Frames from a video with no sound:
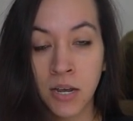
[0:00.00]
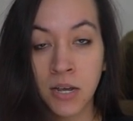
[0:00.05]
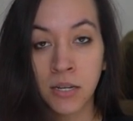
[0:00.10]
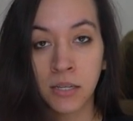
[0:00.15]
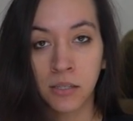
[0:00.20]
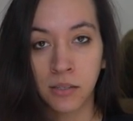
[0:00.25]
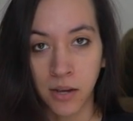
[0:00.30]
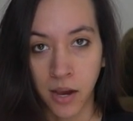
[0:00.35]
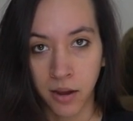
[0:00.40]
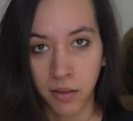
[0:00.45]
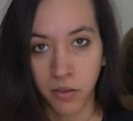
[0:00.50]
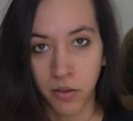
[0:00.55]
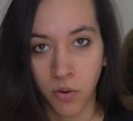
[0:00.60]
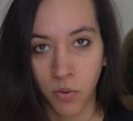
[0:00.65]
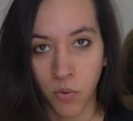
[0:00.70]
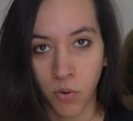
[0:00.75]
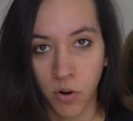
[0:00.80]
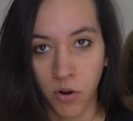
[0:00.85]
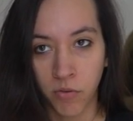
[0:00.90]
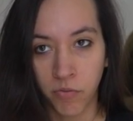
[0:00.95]
silent
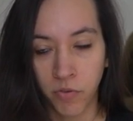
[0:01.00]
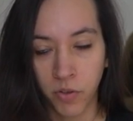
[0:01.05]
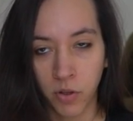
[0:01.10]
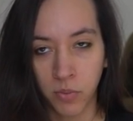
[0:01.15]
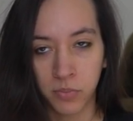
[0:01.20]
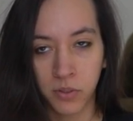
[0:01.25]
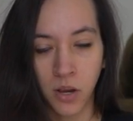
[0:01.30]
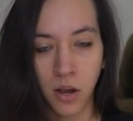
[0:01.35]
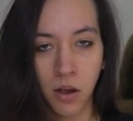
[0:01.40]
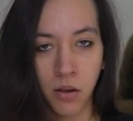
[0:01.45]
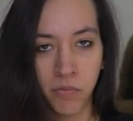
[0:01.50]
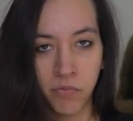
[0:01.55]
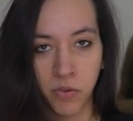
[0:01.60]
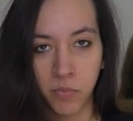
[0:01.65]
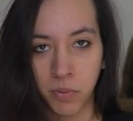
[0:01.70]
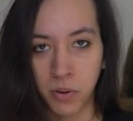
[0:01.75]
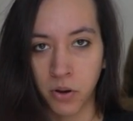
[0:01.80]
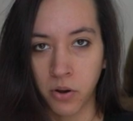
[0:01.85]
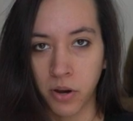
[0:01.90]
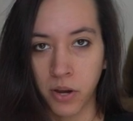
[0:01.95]
horror films of the
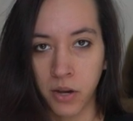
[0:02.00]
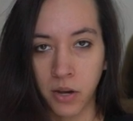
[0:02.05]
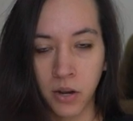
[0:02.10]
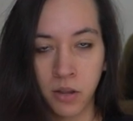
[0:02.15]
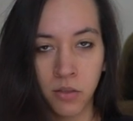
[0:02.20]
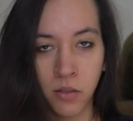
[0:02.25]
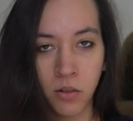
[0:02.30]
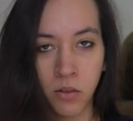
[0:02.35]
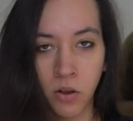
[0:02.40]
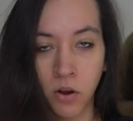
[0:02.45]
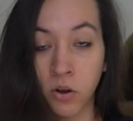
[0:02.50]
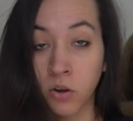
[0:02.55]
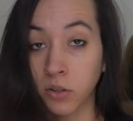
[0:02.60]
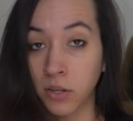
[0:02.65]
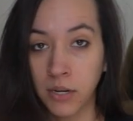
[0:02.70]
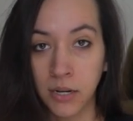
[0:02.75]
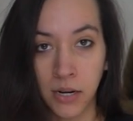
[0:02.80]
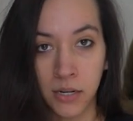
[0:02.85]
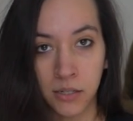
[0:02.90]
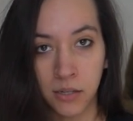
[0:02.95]
period in the
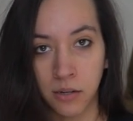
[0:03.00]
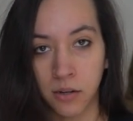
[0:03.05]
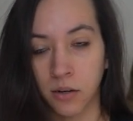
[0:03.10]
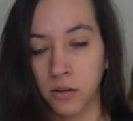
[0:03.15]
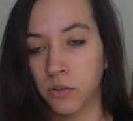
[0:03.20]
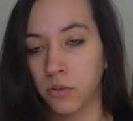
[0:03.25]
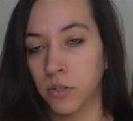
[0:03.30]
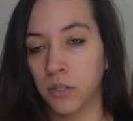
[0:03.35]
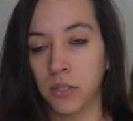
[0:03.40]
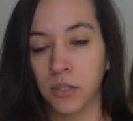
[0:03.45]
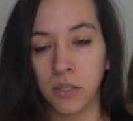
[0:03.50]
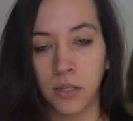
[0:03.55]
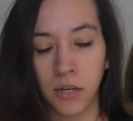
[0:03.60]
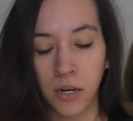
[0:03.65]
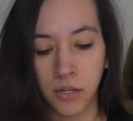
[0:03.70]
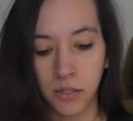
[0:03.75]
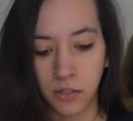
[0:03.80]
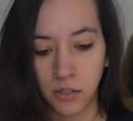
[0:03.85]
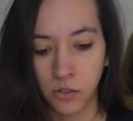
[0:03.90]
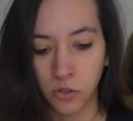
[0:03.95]
early 1900s and the
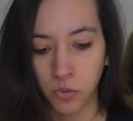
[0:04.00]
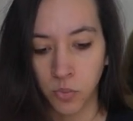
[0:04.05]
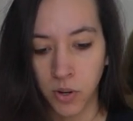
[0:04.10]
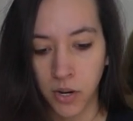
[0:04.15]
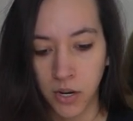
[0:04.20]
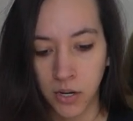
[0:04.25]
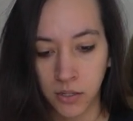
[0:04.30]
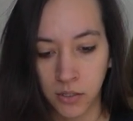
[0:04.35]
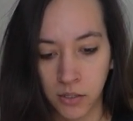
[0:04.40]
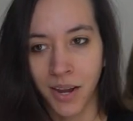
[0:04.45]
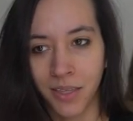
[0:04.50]
1920s.